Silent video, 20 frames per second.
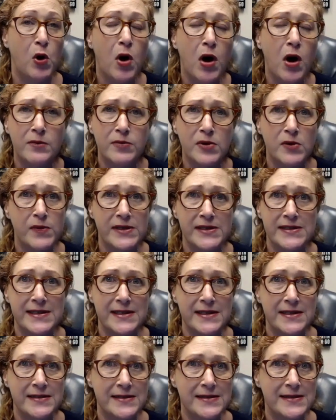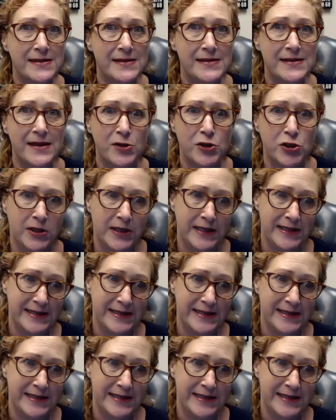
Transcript: probably since the early